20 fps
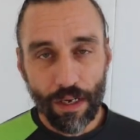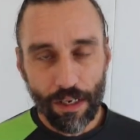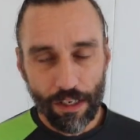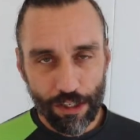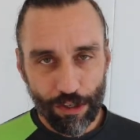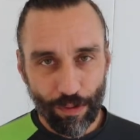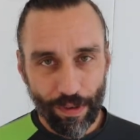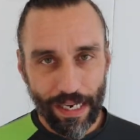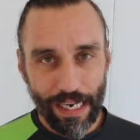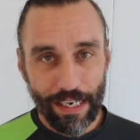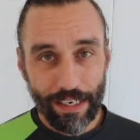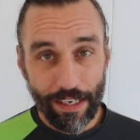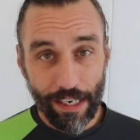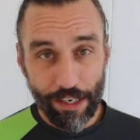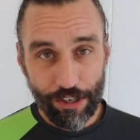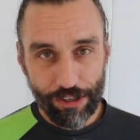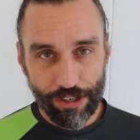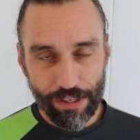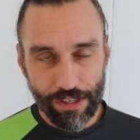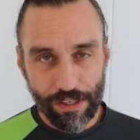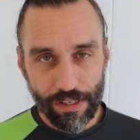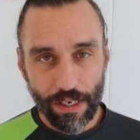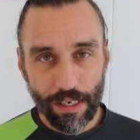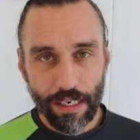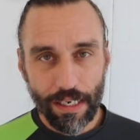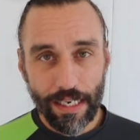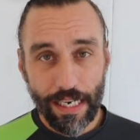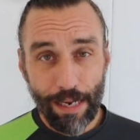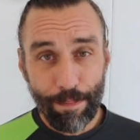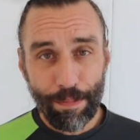So again, ninjas,
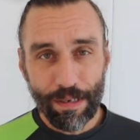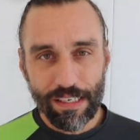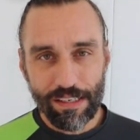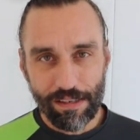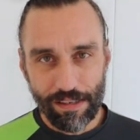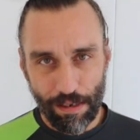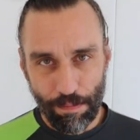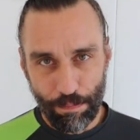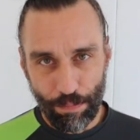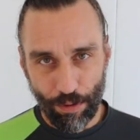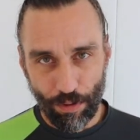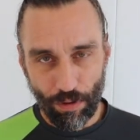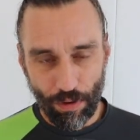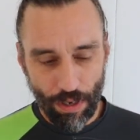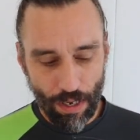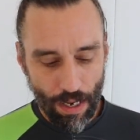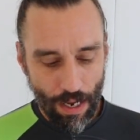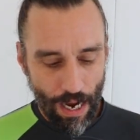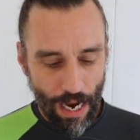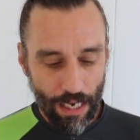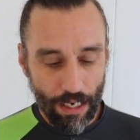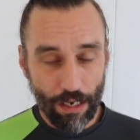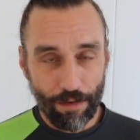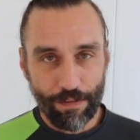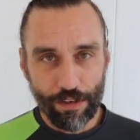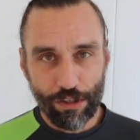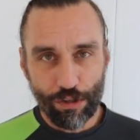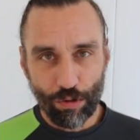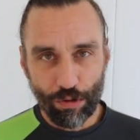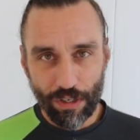keep it simple. I love
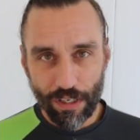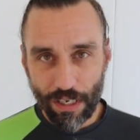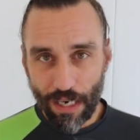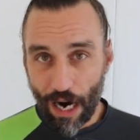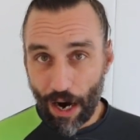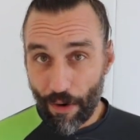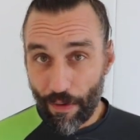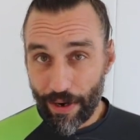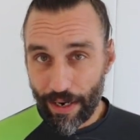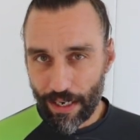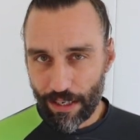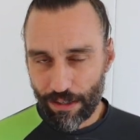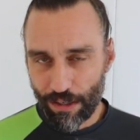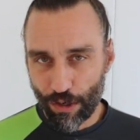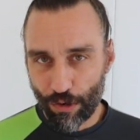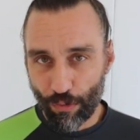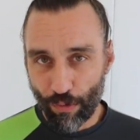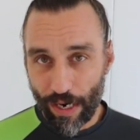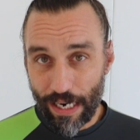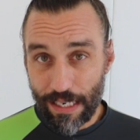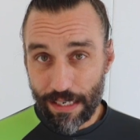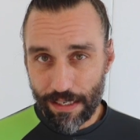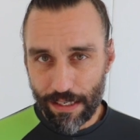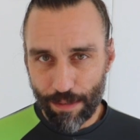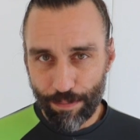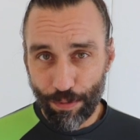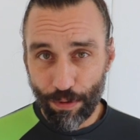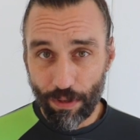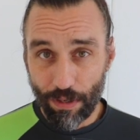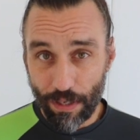a soltagari. It's a great
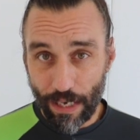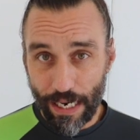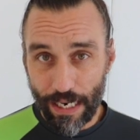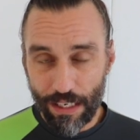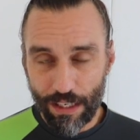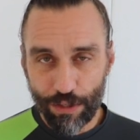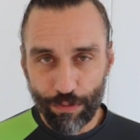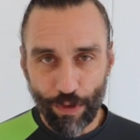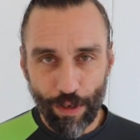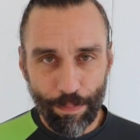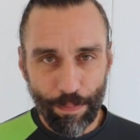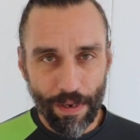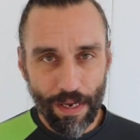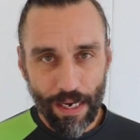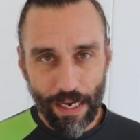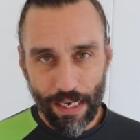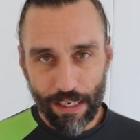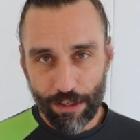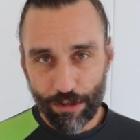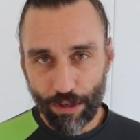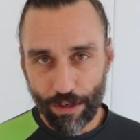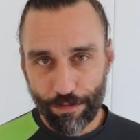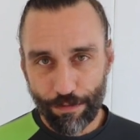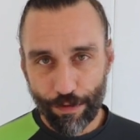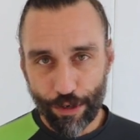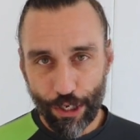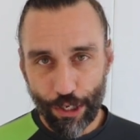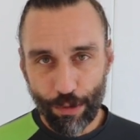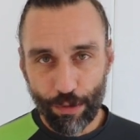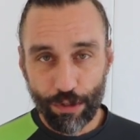simple leg sweep. It's good
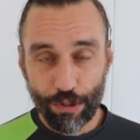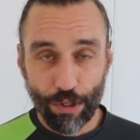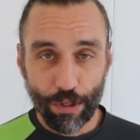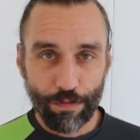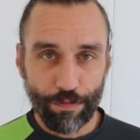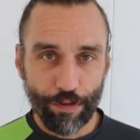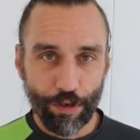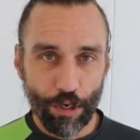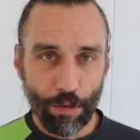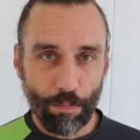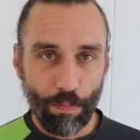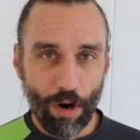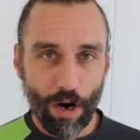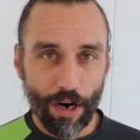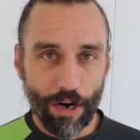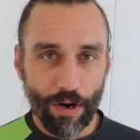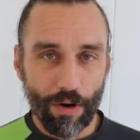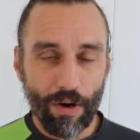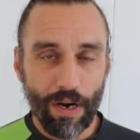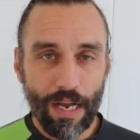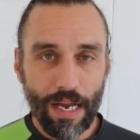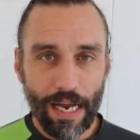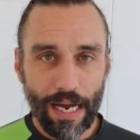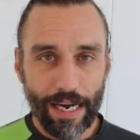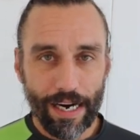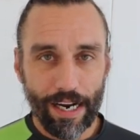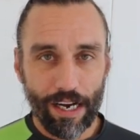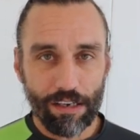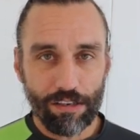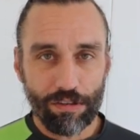for you, it's good for your partner,
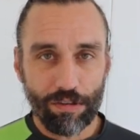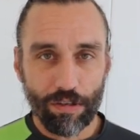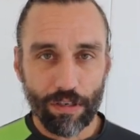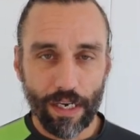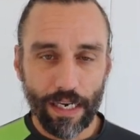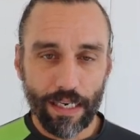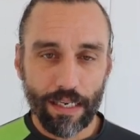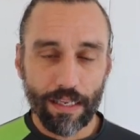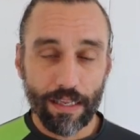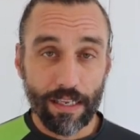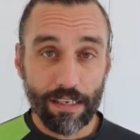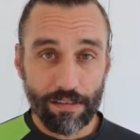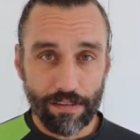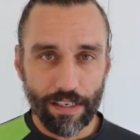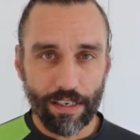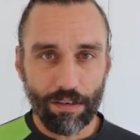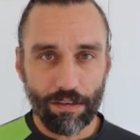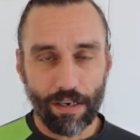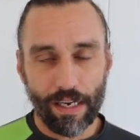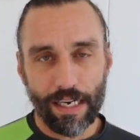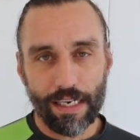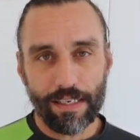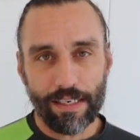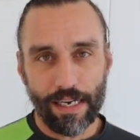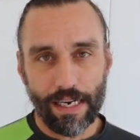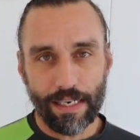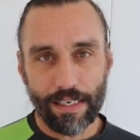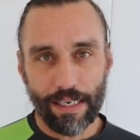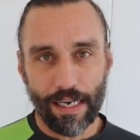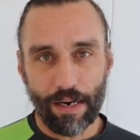and I also like the single leg
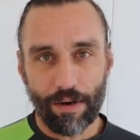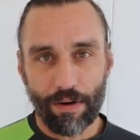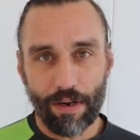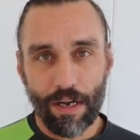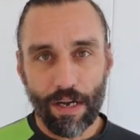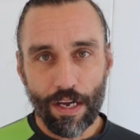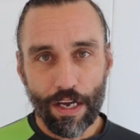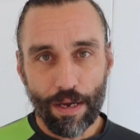takedown.